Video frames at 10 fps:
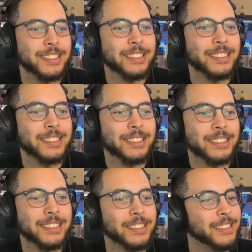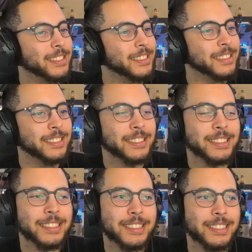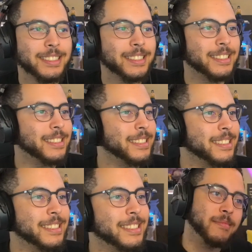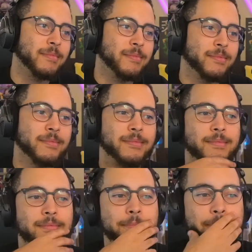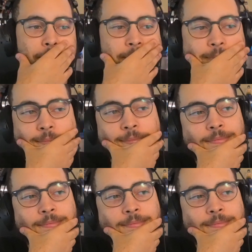(silence)